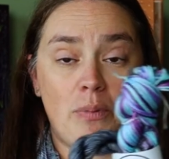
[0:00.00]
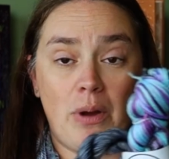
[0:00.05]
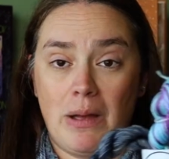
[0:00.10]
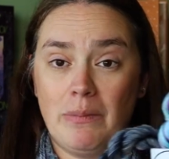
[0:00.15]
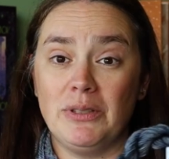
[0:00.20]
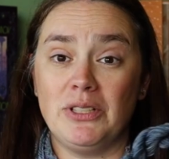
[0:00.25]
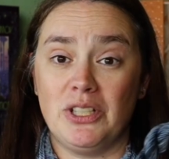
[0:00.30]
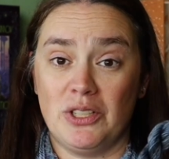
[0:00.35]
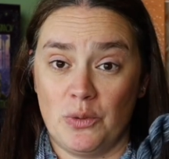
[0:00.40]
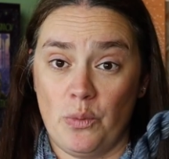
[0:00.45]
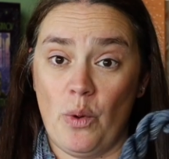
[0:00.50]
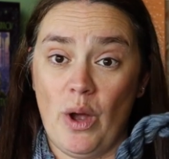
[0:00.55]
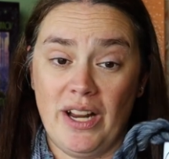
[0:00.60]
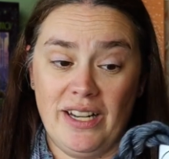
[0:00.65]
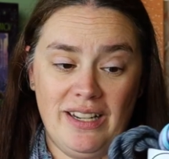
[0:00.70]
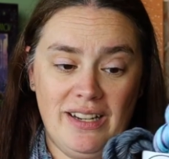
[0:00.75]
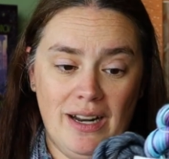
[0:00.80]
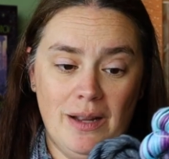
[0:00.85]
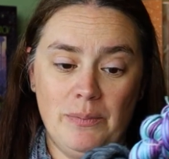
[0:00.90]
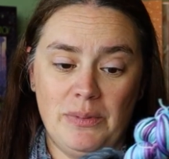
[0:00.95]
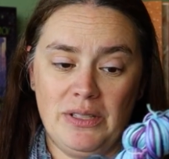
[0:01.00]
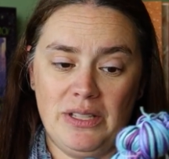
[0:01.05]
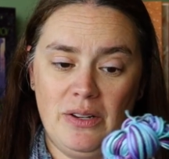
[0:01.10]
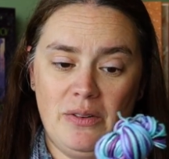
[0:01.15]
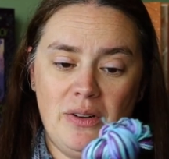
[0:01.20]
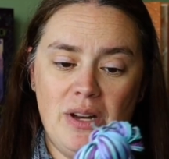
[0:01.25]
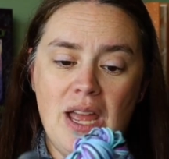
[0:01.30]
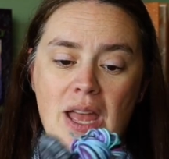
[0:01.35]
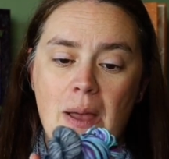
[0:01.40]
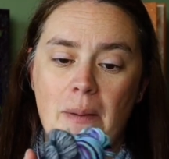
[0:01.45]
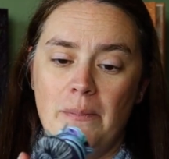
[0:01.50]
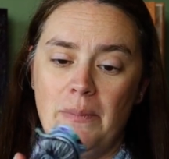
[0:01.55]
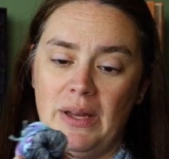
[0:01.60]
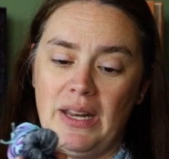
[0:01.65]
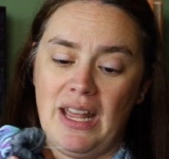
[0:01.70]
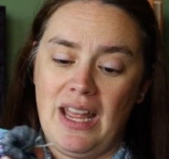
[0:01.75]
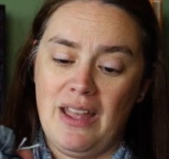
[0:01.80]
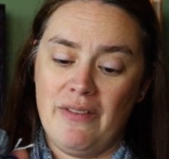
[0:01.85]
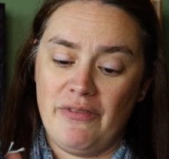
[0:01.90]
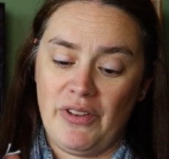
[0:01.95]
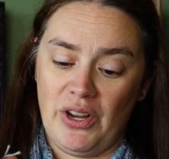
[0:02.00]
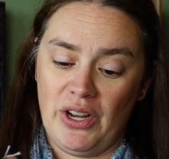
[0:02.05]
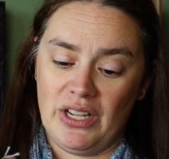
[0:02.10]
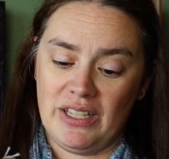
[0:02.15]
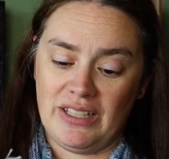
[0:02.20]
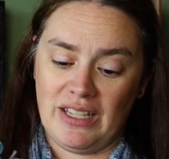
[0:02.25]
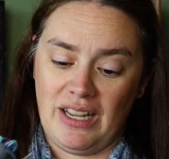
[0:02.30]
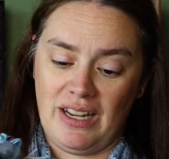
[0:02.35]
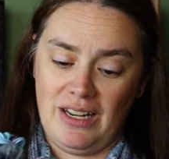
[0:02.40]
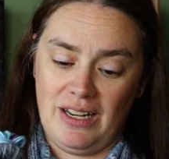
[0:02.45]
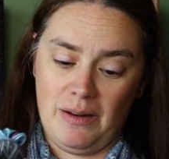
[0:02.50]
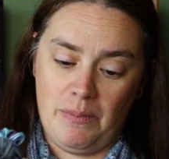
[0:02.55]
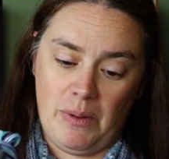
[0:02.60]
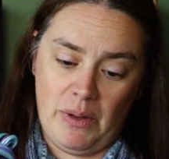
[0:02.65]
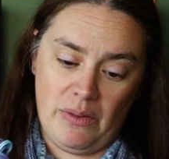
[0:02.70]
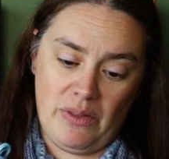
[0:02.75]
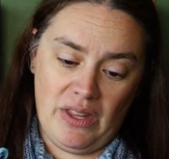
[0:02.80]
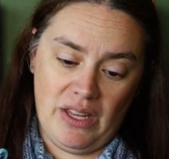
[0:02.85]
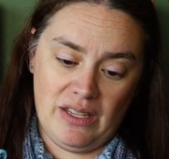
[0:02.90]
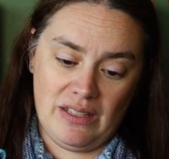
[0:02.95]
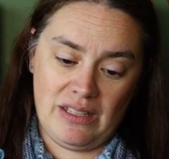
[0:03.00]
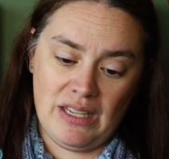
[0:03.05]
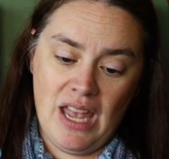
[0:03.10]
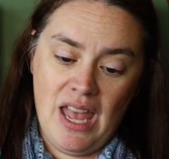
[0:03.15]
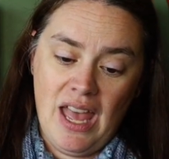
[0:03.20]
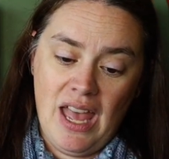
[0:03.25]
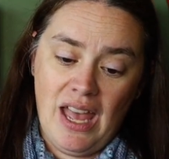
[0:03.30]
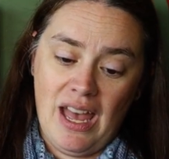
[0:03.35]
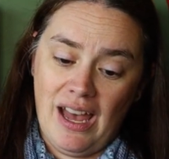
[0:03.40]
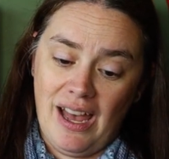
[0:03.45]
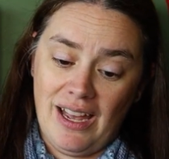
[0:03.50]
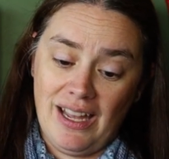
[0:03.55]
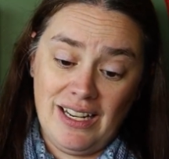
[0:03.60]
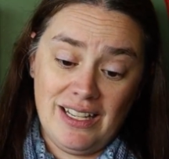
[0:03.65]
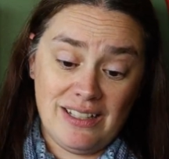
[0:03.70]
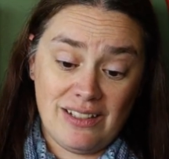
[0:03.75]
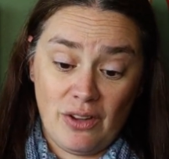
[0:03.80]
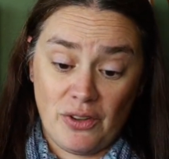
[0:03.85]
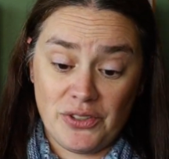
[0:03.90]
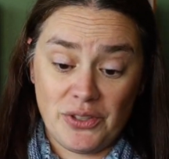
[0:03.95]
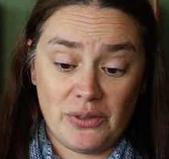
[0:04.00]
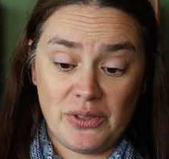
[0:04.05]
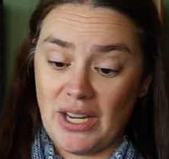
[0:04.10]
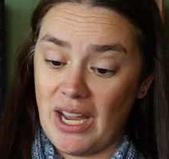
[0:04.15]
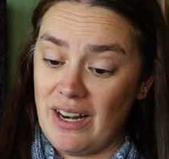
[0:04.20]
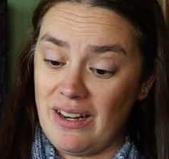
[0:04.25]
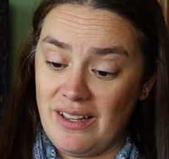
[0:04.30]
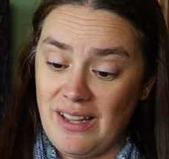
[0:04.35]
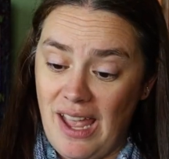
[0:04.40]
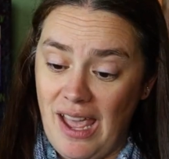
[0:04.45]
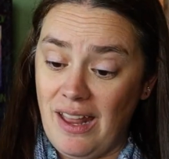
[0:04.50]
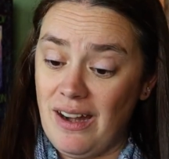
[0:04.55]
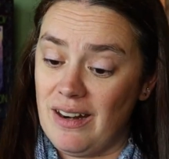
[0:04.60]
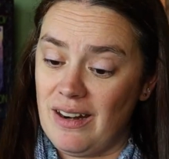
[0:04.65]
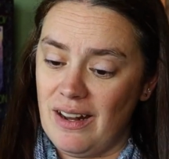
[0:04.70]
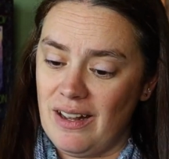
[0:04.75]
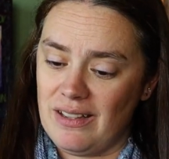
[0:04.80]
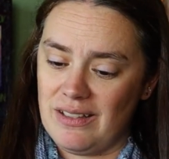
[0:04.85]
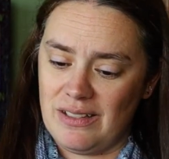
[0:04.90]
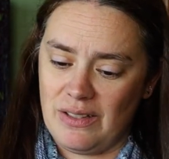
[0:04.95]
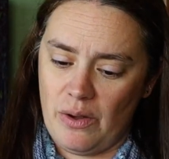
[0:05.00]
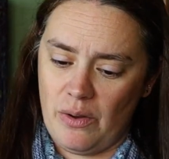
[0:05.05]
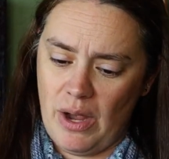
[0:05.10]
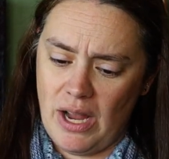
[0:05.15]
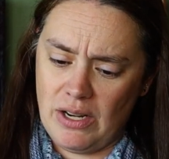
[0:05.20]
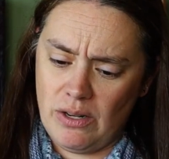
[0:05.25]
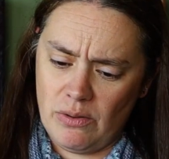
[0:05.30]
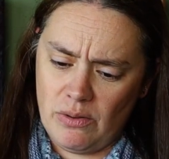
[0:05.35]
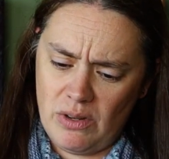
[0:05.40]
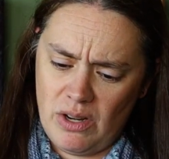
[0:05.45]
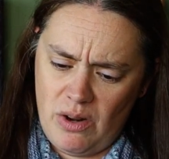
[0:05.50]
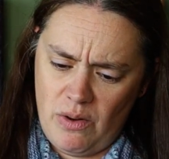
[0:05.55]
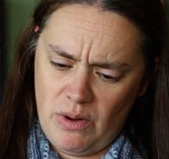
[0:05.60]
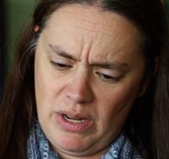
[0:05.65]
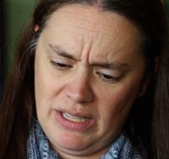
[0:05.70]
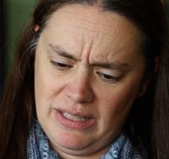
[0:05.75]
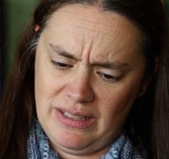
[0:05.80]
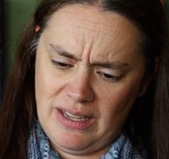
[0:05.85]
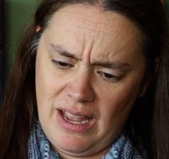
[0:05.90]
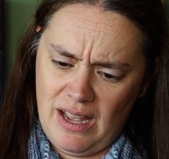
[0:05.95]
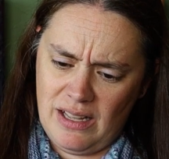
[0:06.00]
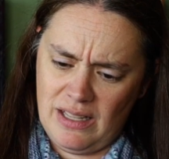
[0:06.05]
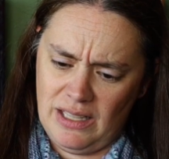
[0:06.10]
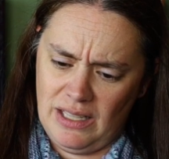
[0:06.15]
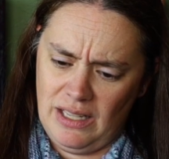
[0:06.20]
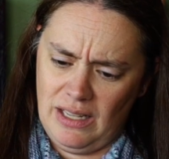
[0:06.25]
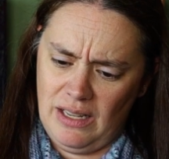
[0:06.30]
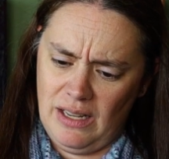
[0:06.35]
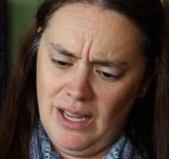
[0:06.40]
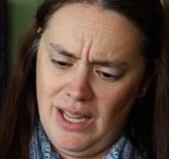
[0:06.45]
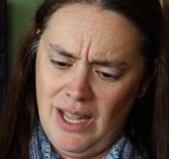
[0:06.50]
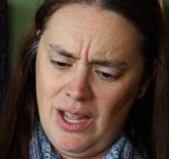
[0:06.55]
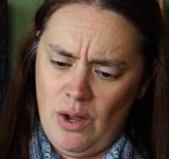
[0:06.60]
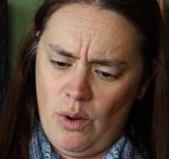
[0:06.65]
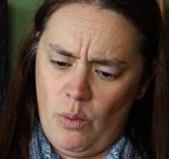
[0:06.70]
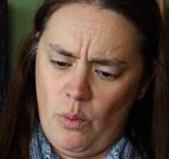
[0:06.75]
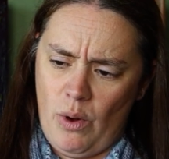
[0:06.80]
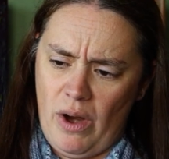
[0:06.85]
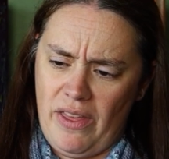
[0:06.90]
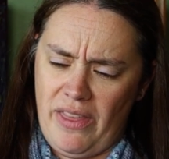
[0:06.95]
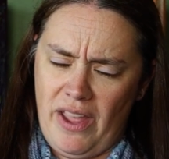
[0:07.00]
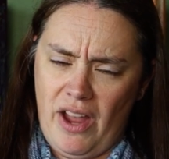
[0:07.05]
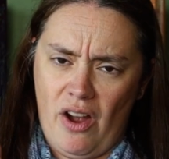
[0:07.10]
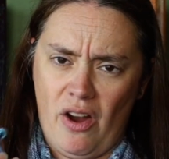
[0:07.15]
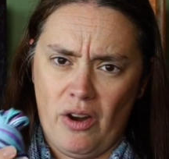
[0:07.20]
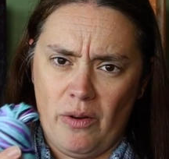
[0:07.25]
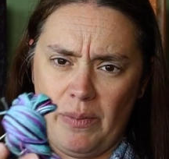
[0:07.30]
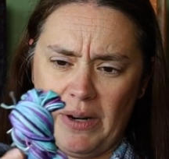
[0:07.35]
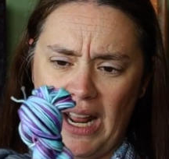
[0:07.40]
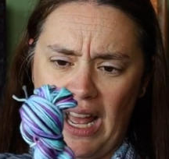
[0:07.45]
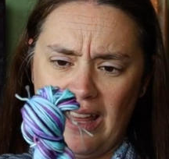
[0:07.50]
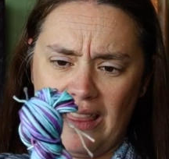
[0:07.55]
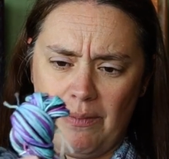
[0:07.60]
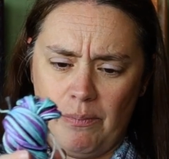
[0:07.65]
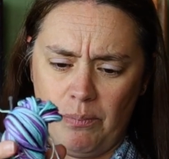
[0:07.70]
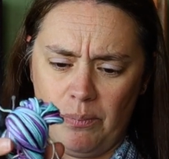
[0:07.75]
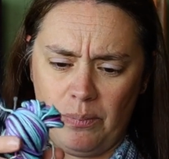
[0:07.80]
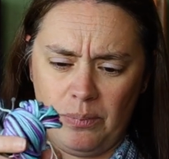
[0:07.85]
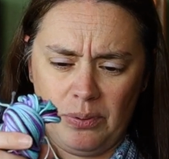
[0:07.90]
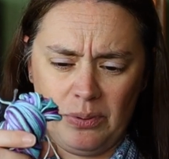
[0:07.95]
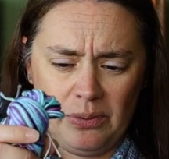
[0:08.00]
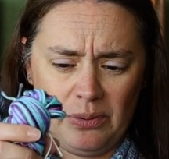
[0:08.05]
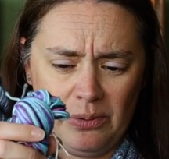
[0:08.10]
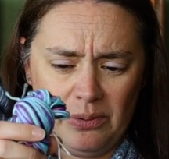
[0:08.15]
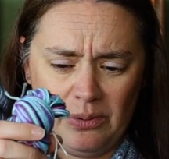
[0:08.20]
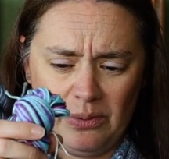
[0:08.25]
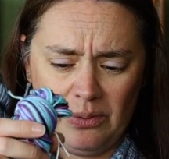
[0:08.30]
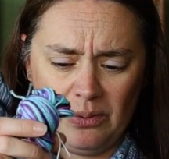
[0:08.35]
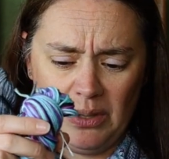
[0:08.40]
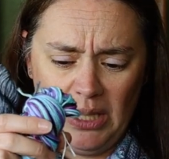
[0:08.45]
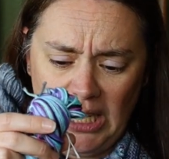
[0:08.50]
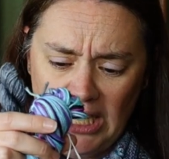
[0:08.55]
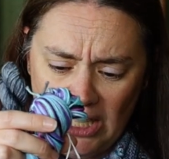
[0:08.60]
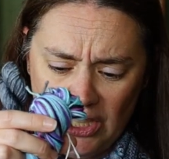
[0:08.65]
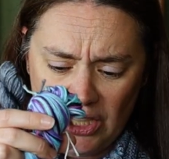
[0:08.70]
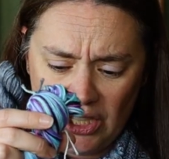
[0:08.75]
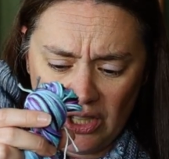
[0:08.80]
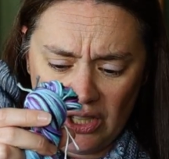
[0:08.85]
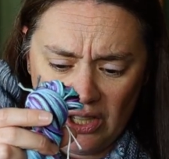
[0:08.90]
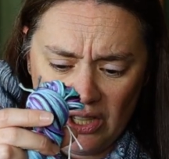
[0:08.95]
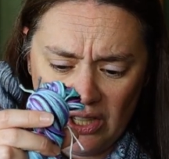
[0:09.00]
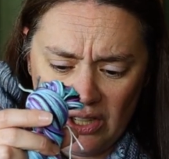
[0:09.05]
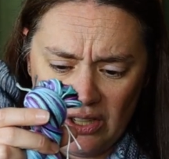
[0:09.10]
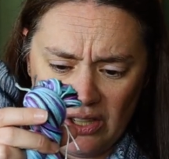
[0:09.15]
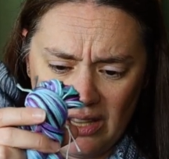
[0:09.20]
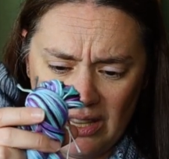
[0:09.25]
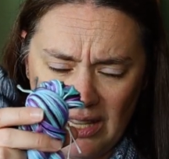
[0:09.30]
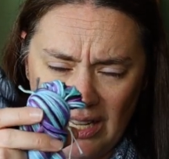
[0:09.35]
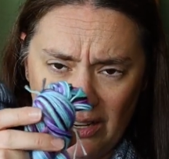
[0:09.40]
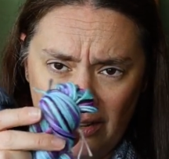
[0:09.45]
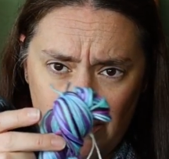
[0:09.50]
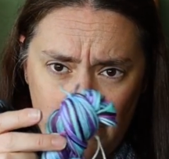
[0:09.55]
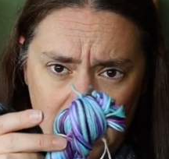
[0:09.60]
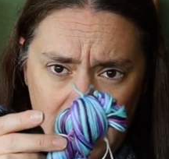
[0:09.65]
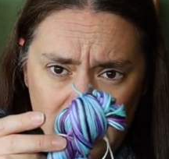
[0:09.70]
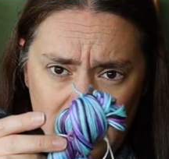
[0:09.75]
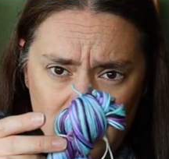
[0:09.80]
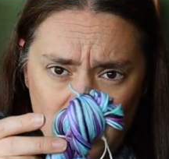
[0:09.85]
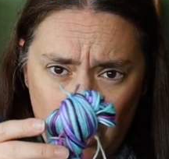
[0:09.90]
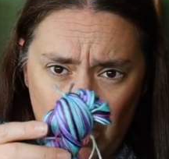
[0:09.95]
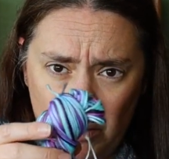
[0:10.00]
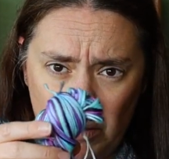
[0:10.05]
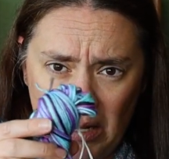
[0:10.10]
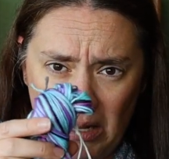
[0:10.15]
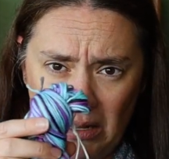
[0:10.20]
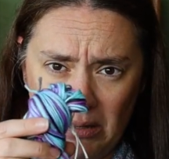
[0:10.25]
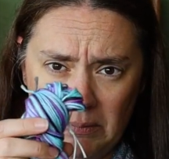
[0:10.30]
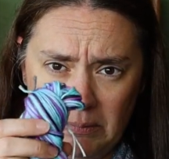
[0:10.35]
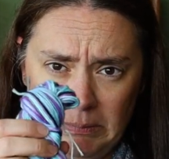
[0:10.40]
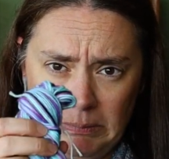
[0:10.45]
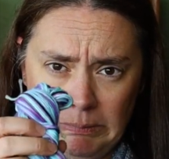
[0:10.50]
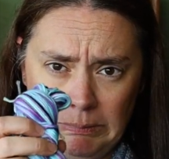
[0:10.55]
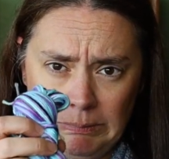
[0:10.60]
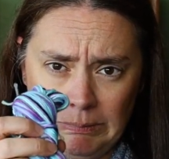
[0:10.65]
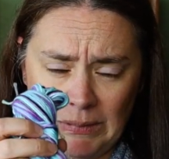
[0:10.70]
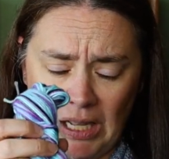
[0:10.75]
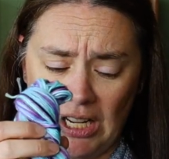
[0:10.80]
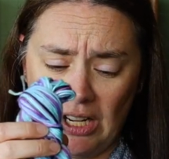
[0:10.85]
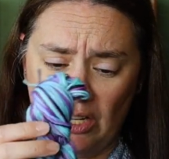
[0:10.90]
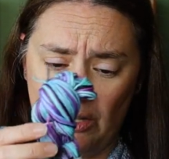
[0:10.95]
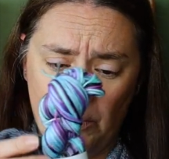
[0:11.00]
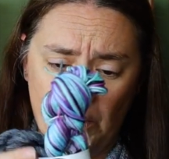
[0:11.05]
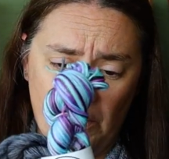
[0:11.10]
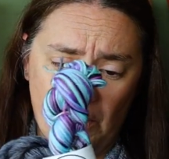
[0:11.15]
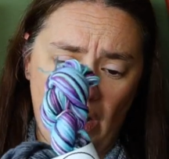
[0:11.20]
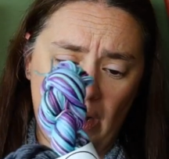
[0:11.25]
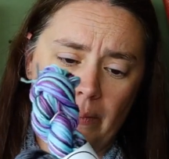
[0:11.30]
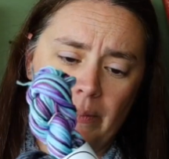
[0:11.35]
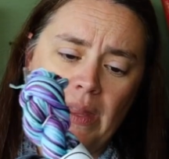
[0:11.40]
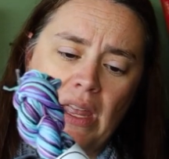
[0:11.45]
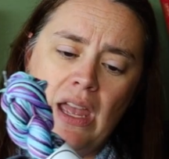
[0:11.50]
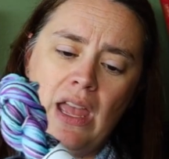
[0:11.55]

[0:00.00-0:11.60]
probably just wind it up soon. But I am very excited about this. It is also dyed in Canada, so I don't know exactly where they are, but I'm pretty sure they're in Manitoba. I could be wrong.